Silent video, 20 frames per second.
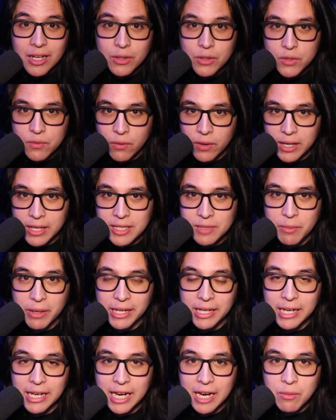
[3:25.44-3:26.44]
It's funny is my
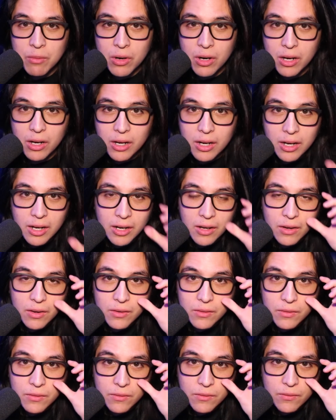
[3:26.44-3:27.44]
camera, uh,
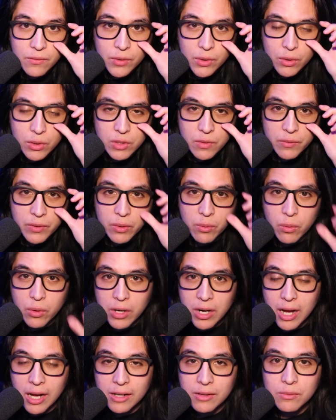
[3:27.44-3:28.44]
for those of you who
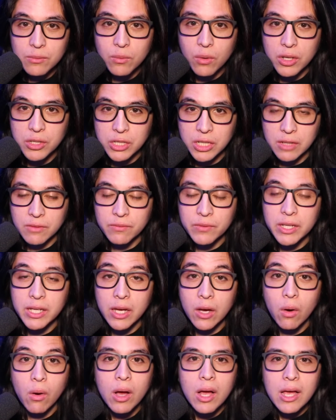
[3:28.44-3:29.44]
are not watching on
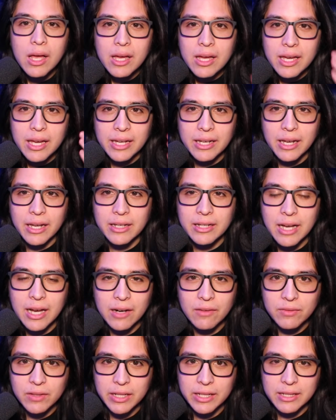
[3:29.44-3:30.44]
video, it, it
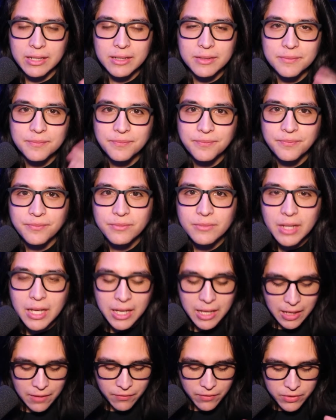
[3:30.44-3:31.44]
kind of like,
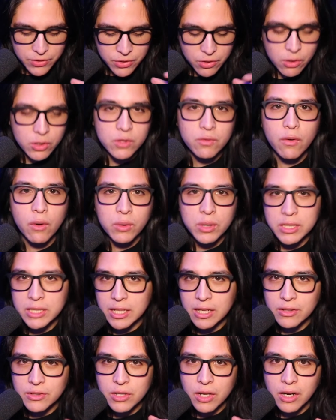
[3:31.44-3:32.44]
if it starts
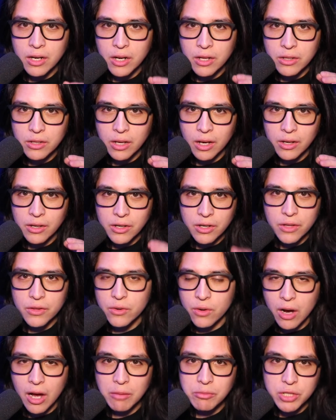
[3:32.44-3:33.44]
focusing on, on, on
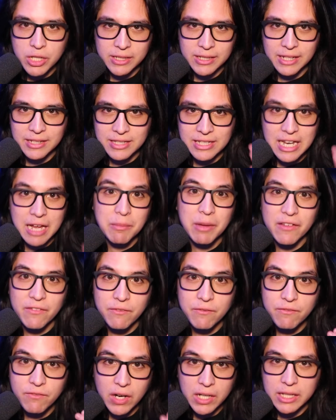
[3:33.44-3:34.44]
another object that's not my
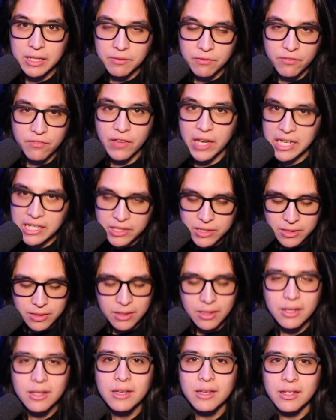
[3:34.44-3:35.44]
fucking face,
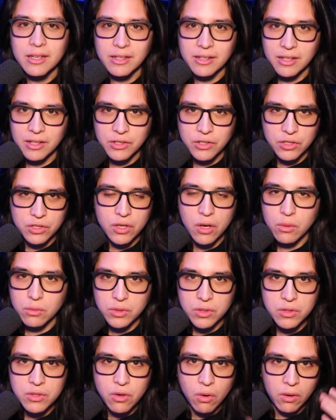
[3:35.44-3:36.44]
it, it just
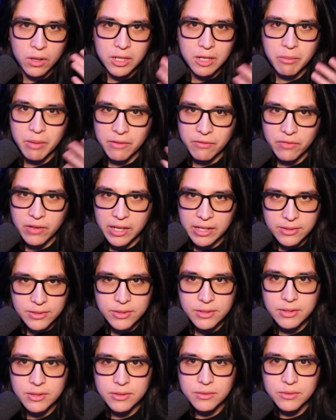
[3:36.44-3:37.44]
goes dark on my
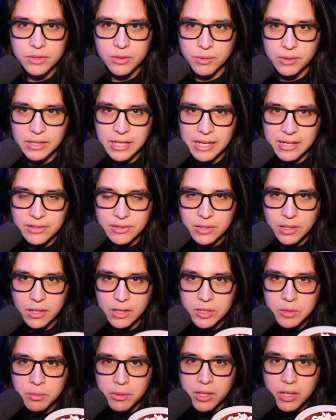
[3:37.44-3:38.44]
face. So it kind of
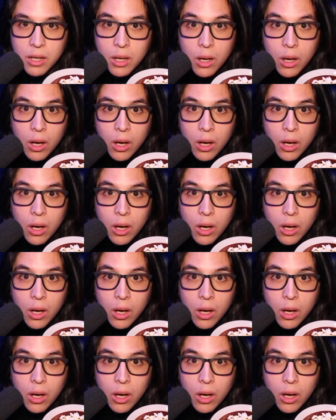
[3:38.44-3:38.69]
sucks, but.